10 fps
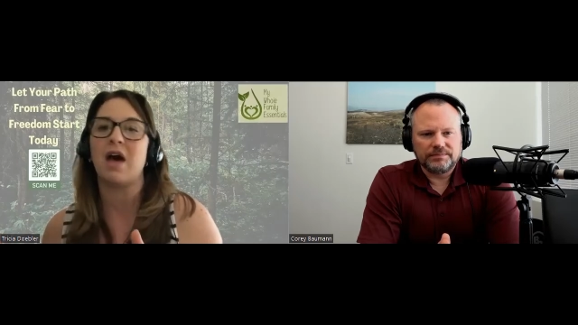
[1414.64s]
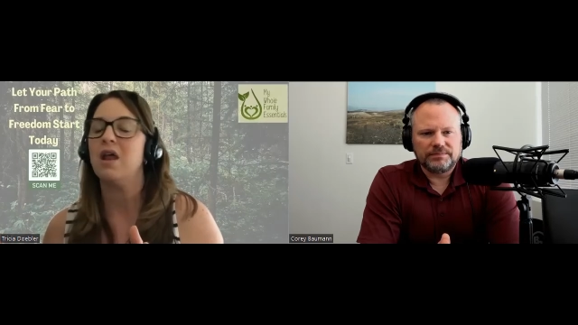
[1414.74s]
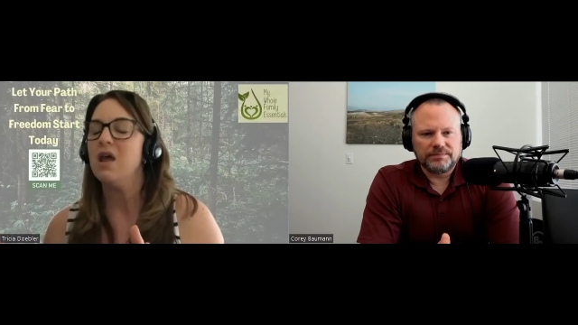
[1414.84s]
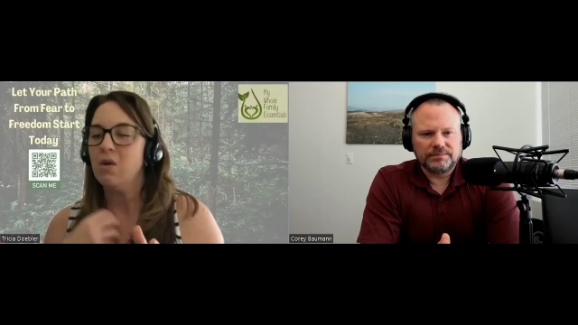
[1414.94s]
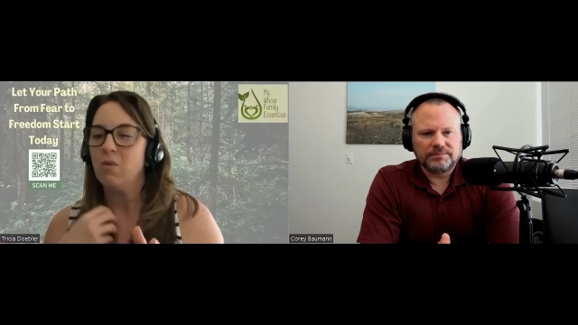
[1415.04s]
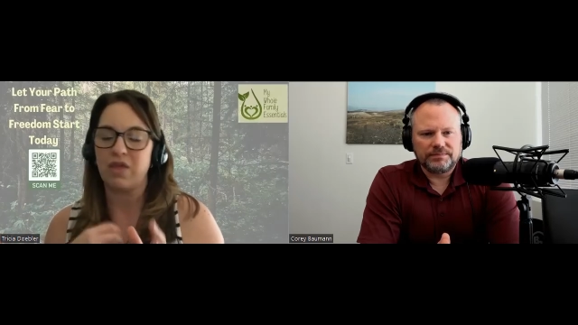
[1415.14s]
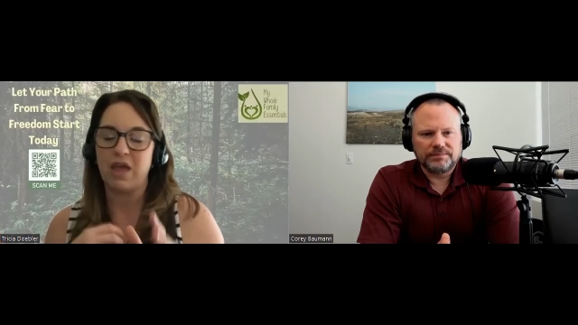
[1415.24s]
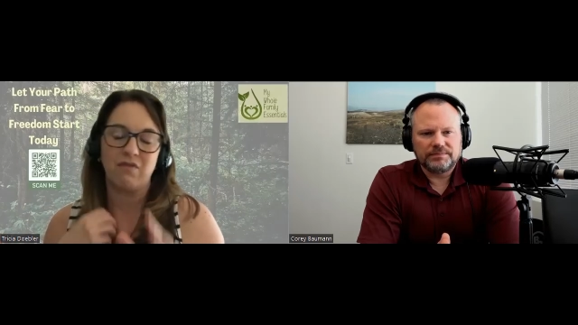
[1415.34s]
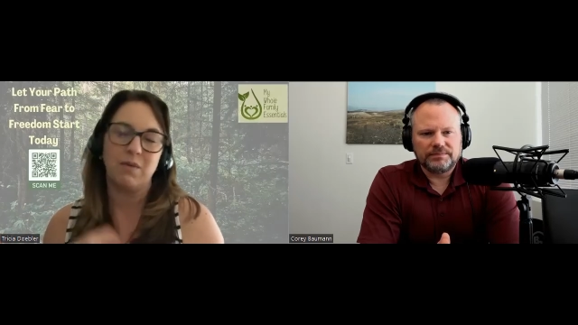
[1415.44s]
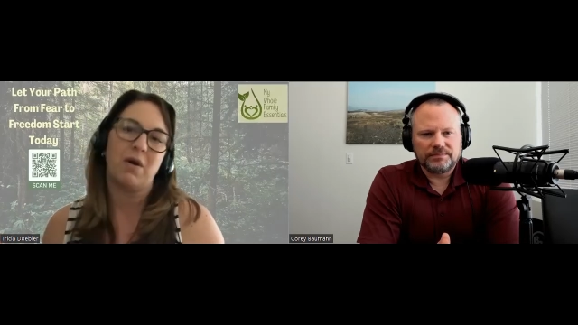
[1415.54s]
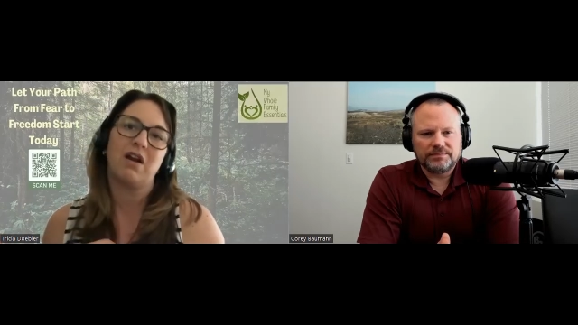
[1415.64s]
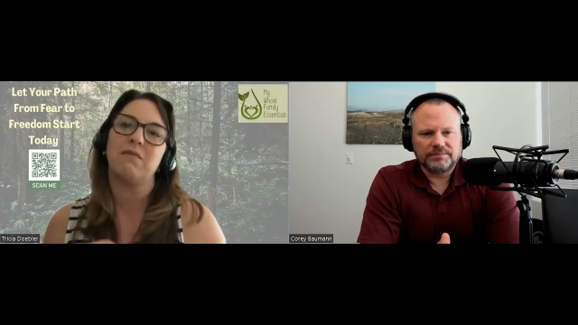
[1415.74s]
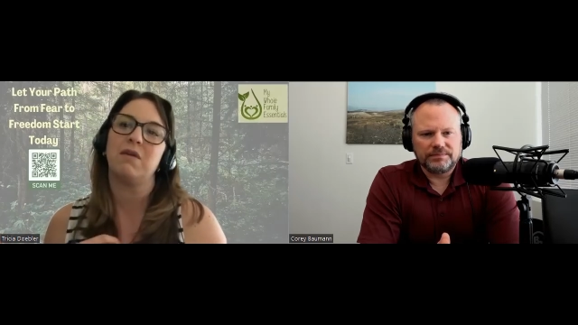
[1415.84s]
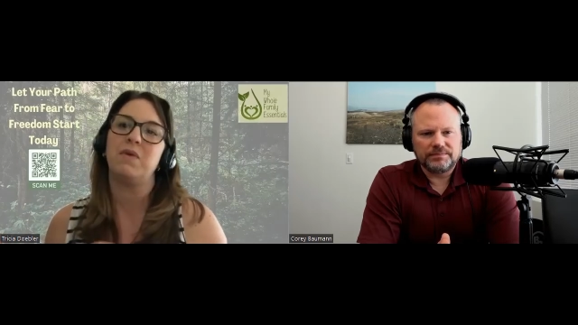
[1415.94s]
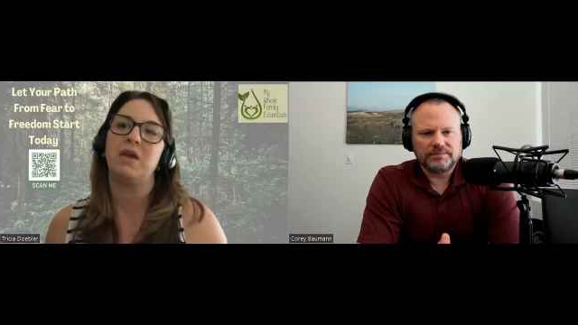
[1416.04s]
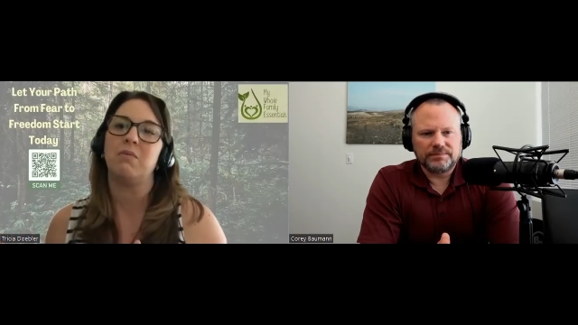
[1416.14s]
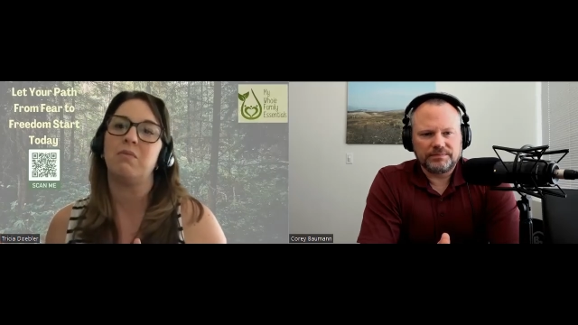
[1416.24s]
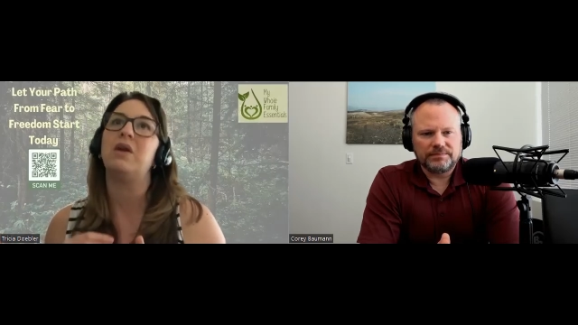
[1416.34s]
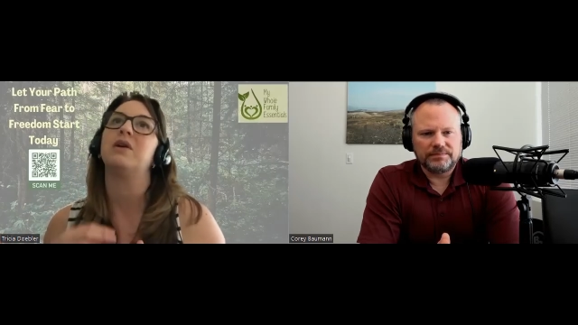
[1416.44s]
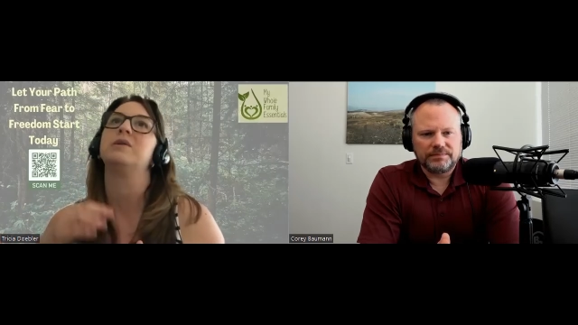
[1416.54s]
Speaker 1: that with every part of my being
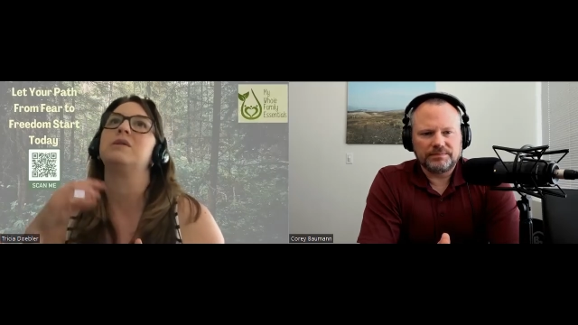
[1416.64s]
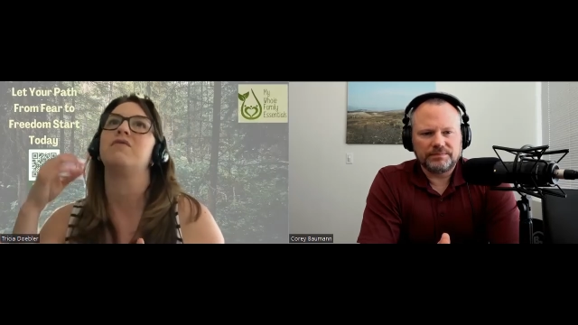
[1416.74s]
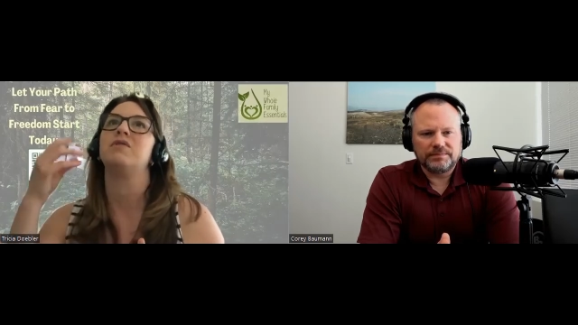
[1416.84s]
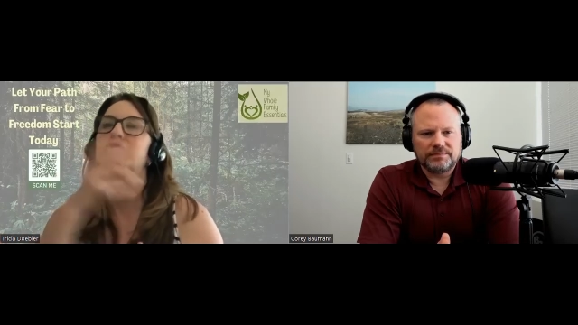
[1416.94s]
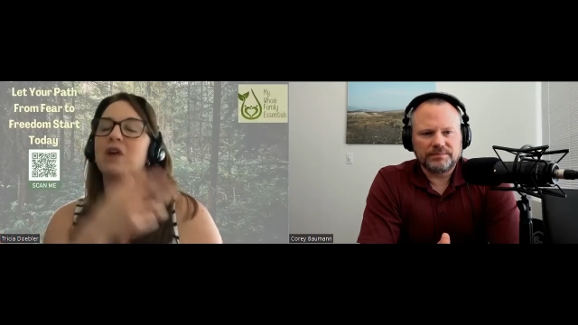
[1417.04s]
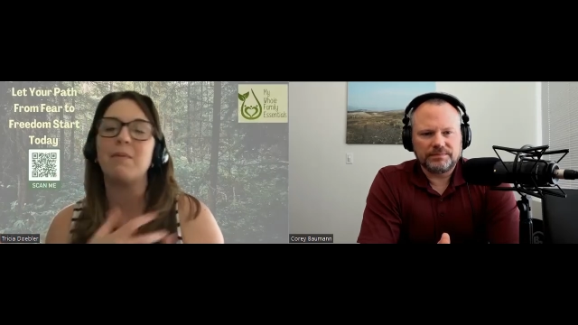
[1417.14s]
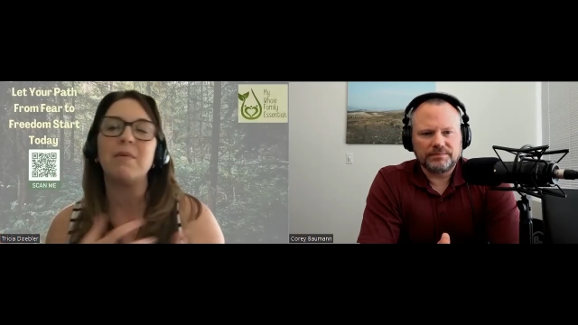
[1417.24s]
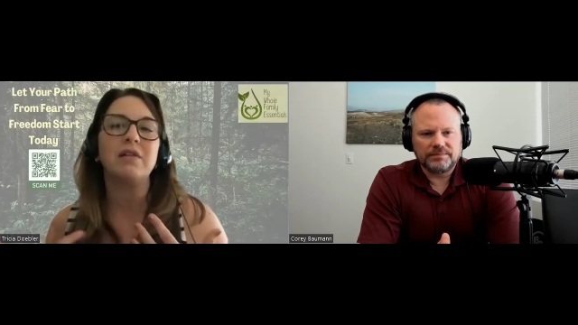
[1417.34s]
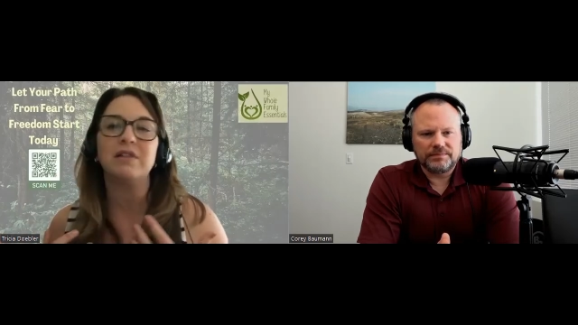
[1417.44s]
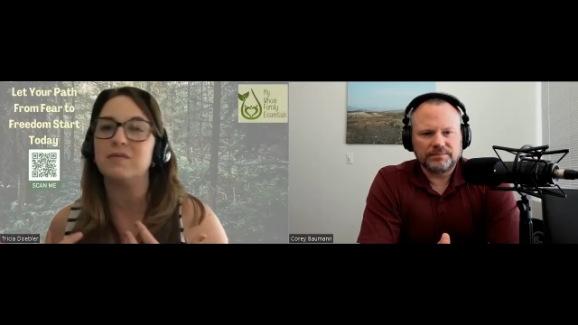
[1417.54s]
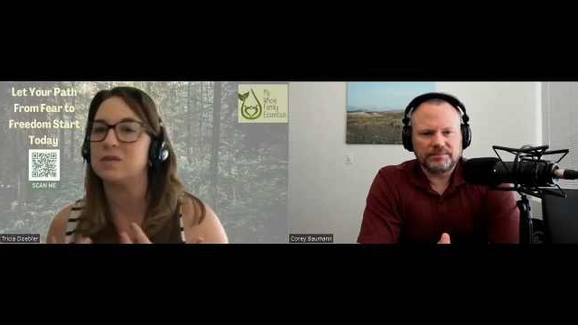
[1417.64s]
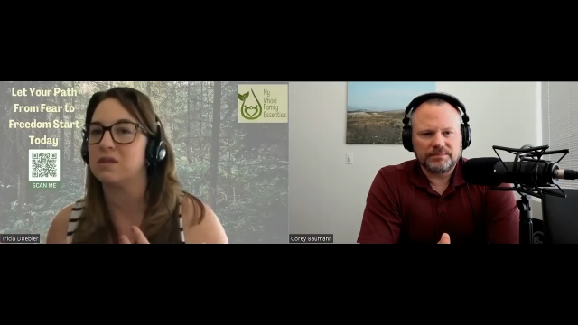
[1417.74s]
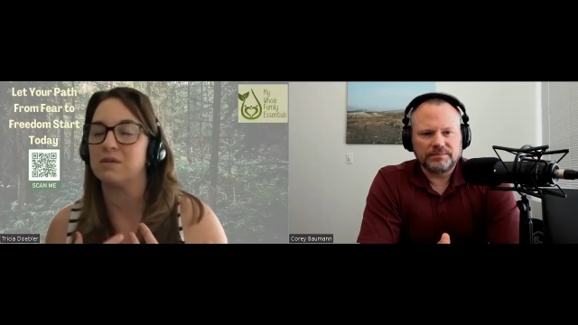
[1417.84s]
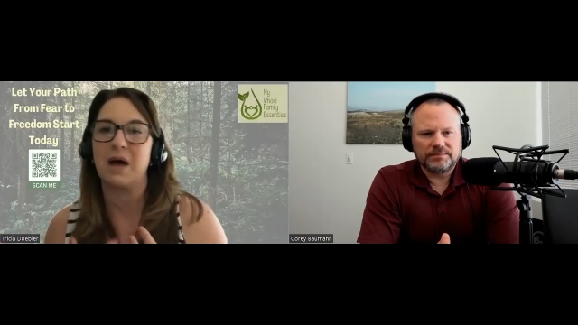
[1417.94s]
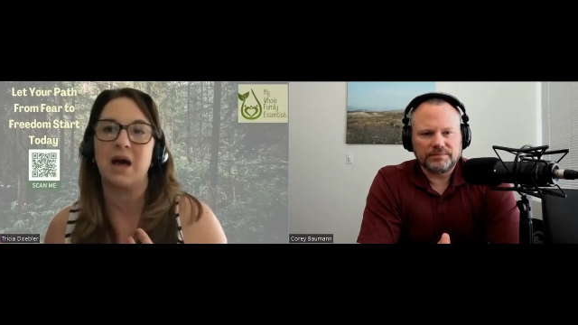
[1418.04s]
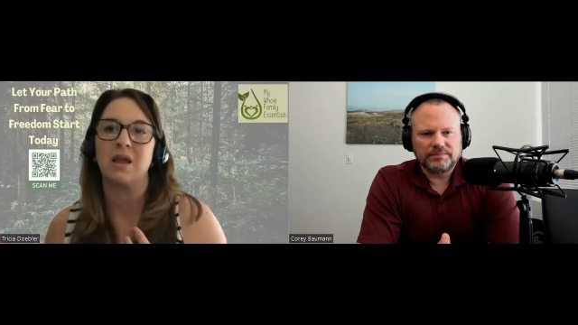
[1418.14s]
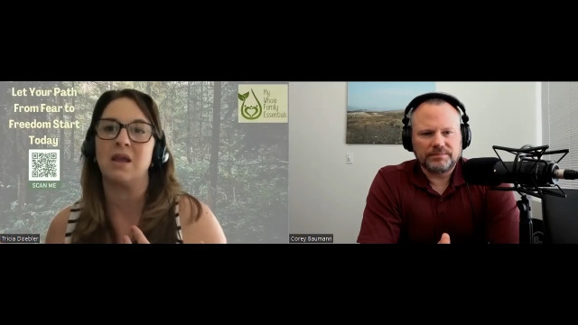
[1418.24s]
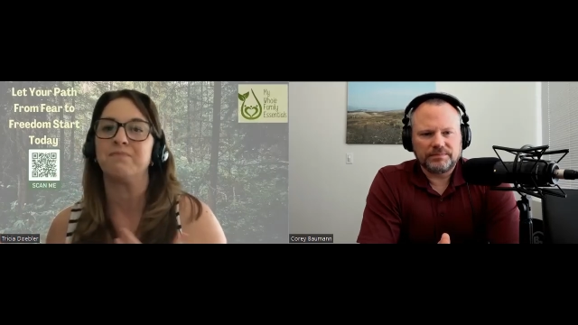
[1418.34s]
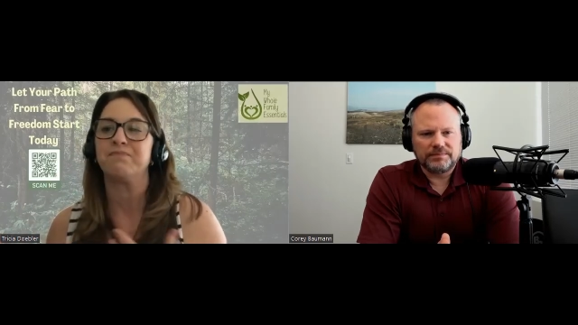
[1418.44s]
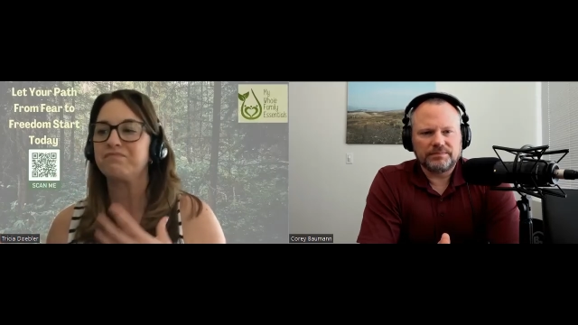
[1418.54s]
because of the trauma that lives in their body,